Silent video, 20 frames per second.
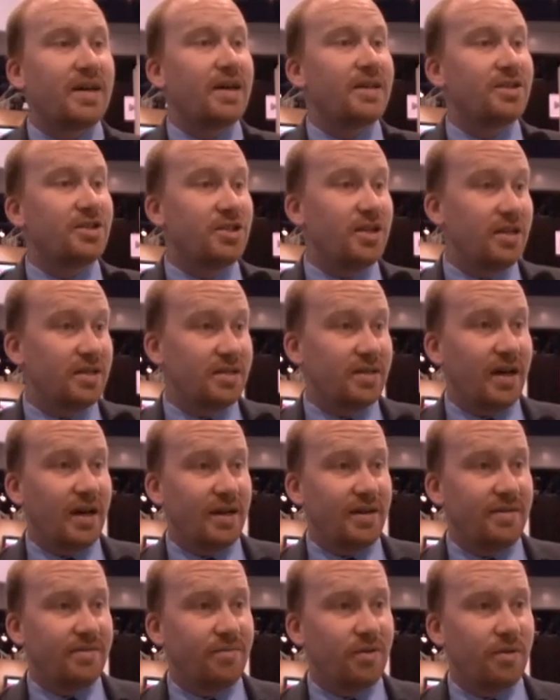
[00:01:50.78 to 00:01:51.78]
said, she
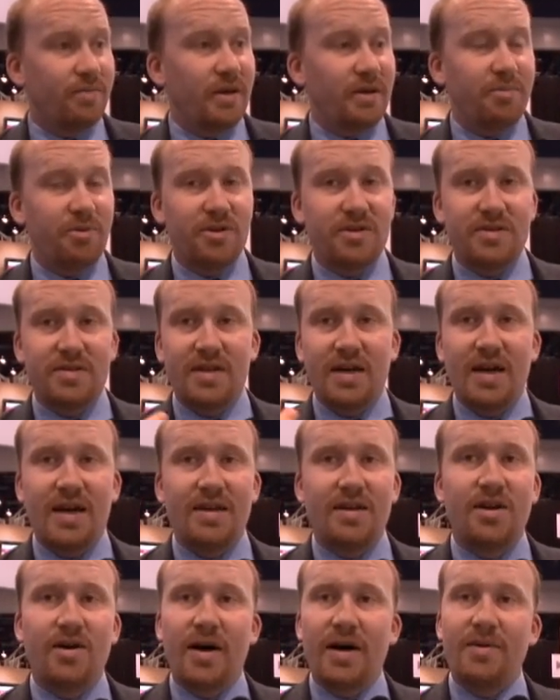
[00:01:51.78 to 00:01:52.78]
said, where people
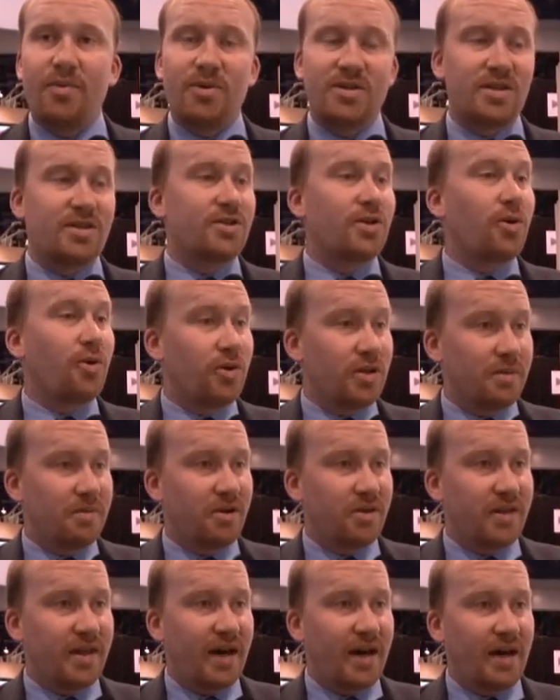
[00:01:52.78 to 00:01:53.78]
say, you know, I wasn't told
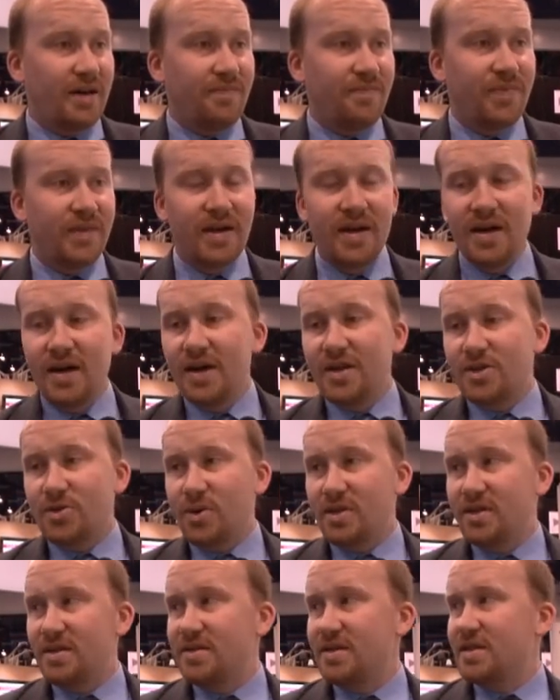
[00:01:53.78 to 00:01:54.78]
about that. So
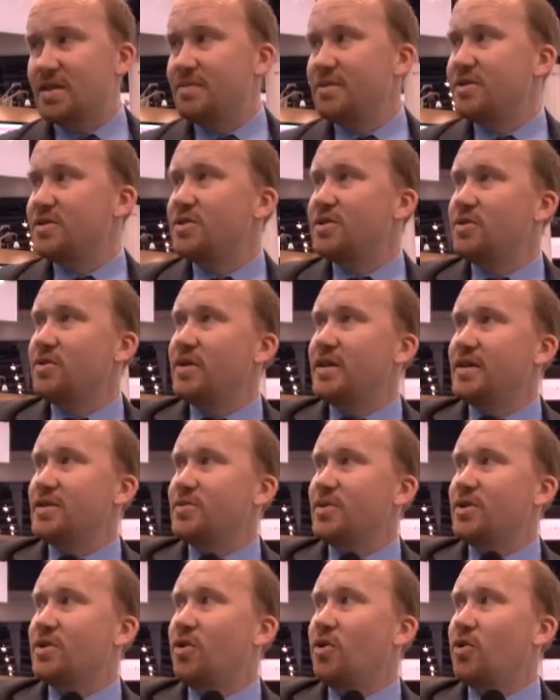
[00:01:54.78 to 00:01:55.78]
what the system is doing,
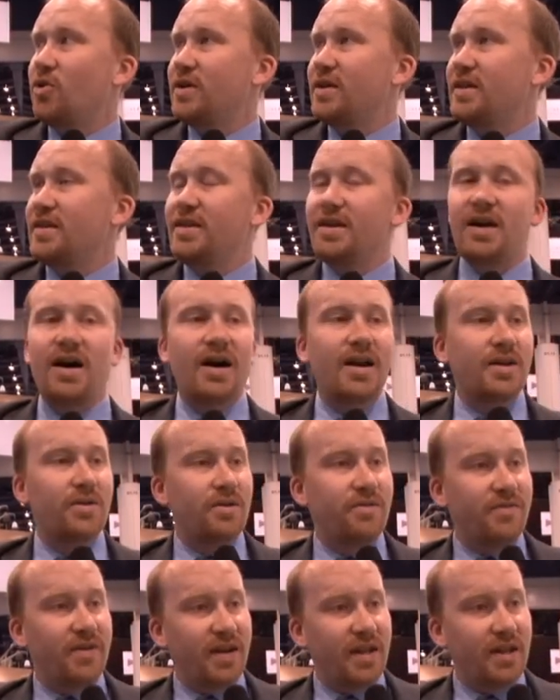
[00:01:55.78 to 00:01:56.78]
it's recording the audio
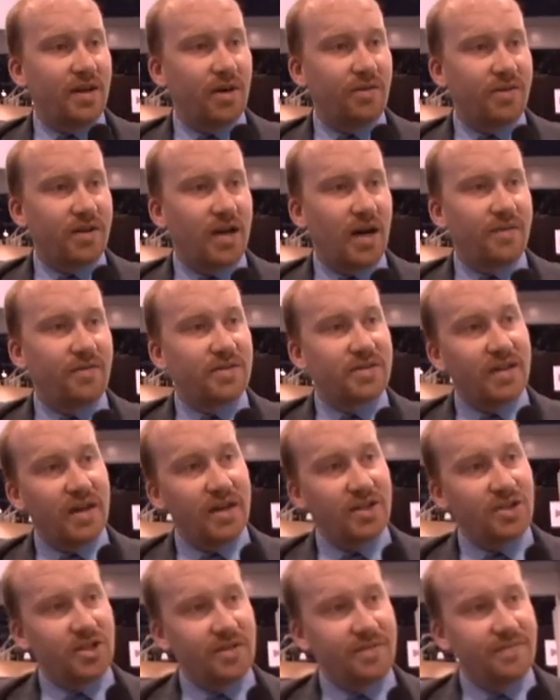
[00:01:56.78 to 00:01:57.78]
and video of the
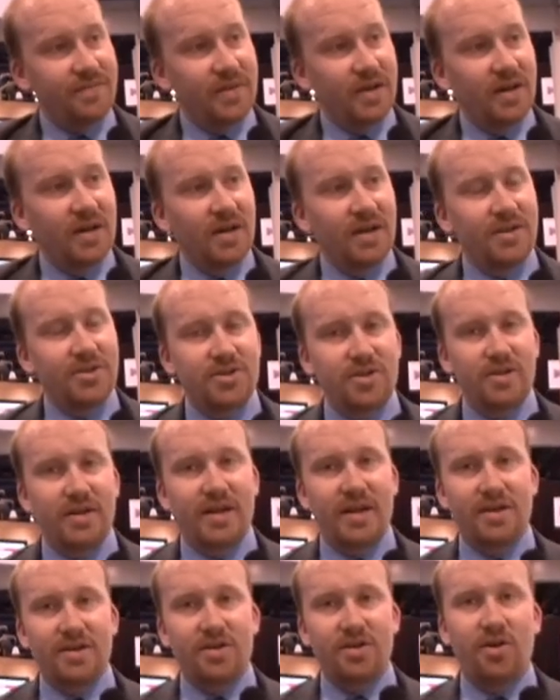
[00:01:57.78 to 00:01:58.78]
conversation, so
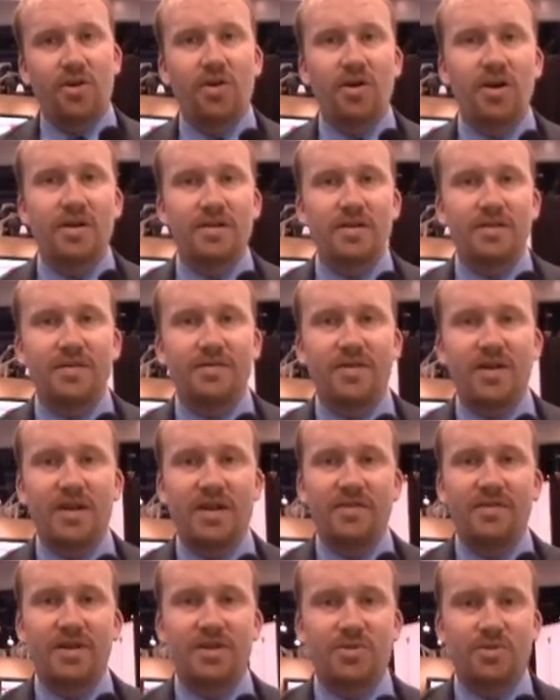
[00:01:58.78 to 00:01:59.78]
that in court, if the
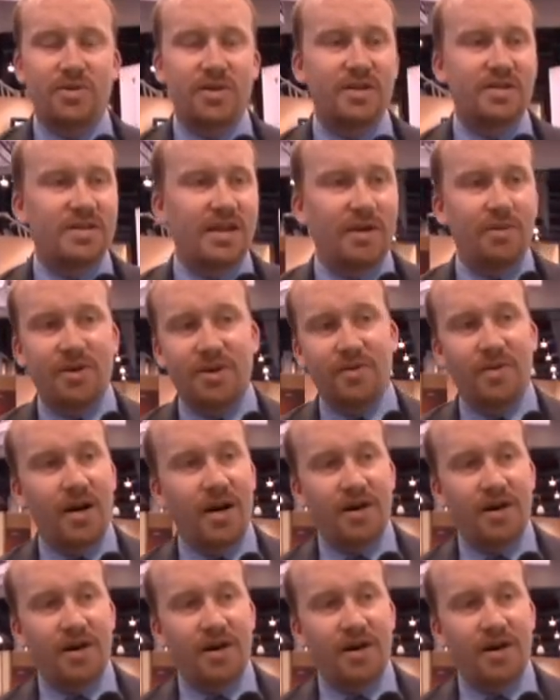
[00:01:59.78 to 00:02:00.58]
individual were to say, well, Your